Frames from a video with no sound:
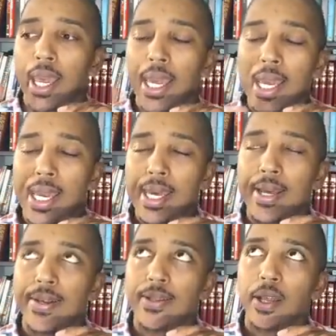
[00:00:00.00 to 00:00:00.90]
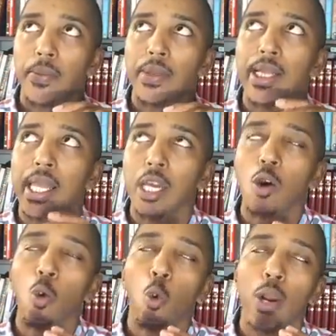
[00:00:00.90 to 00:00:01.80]
is
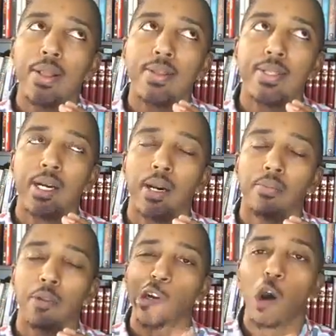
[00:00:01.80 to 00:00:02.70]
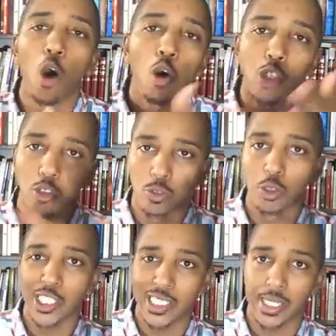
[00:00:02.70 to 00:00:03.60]
deal with some cultural
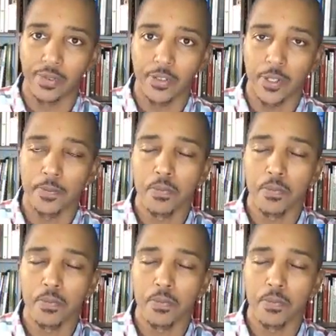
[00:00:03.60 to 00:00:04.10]
shifts,